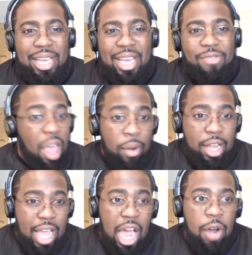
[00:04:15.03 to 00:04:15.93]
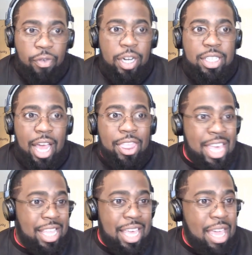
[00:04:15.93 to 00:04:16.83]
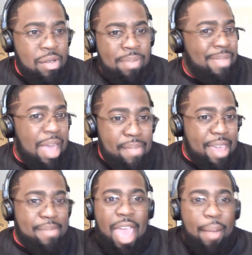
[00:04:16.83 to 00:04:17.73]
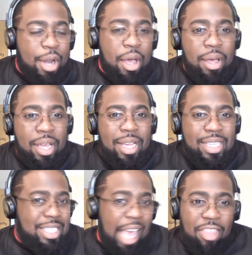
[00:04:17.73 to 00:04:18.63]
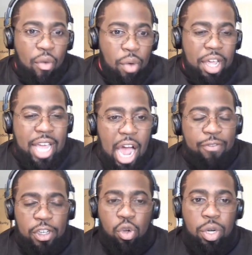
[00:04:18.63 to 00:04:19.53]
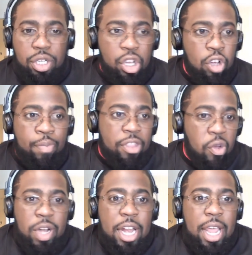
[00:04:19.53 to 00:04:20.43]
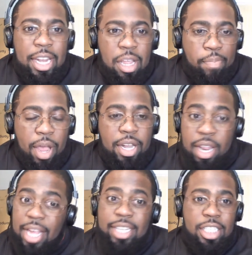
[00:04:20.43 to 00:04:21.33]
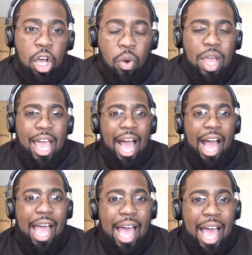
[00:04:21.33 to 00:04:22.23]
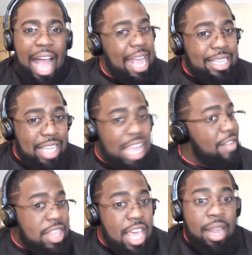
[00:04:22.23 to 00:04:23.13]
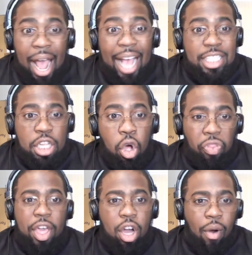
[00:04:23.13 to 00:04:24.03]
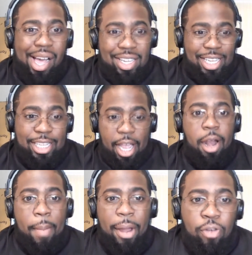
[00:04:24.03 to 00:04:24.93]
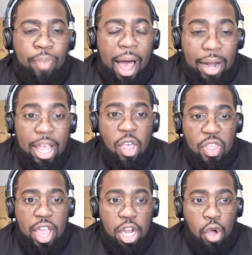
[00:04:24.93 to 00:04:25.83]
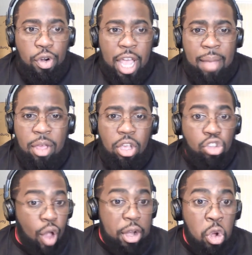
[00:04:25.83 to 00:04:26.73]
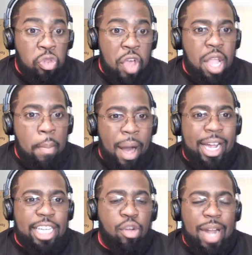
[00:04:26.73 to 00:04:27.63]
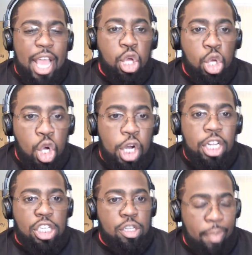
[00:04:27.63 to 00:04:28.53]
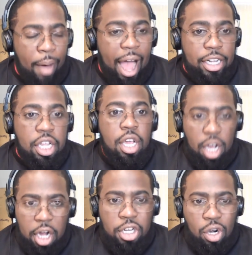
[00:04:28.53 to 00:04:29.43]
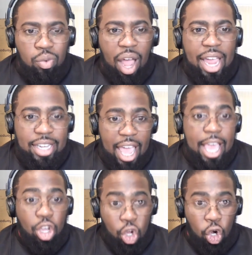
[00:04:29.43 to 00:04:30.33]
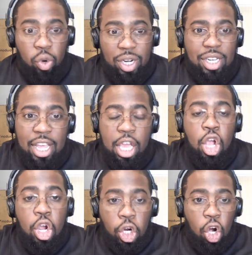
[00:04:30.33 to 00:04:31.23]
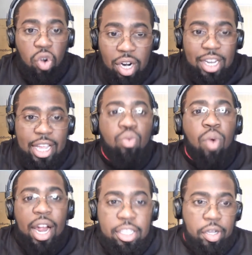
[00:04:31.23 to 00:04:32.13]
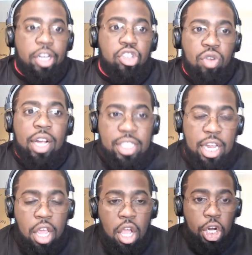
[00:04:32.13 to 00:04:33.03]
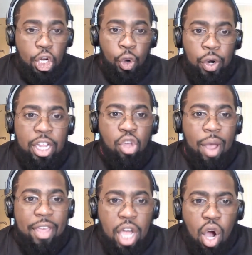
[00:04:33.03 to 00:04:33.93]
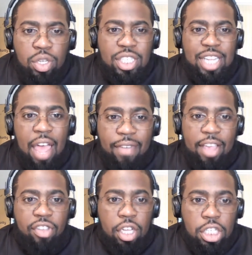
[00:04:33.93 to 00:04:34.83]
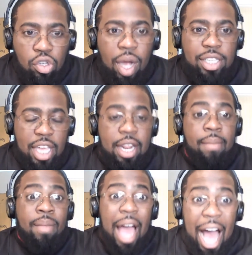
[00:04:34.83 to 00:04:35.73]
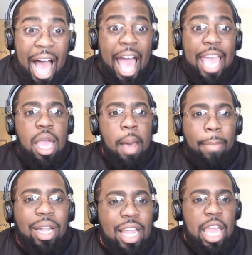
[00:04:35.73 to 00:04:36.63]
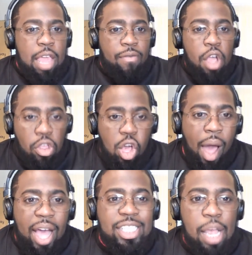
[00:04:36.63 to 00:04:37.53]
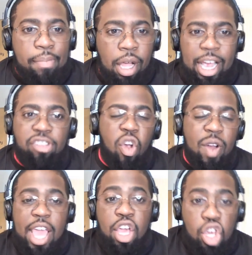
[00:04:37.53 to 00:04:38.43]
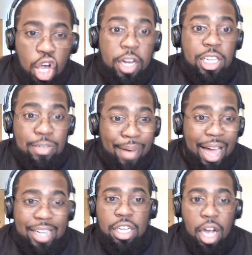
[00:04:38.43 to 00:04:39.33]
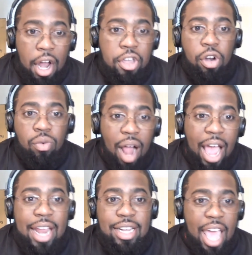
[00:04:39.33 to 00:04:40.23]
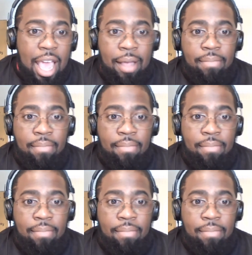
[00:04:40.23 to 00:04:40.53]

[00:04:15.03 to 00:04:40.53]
if they run a conference, I think they may be able to say they want a conference or two, but they're an independent. And so, I still think Ohio State's in a better spot than Notre Dame. So, I do think the Buckeyes are in a good spot under Ryan Day currently roster constructed, currently the way the coaching staff is constructed. I believe the Ohio State Buckeyes are in a good spot under Ryan Day.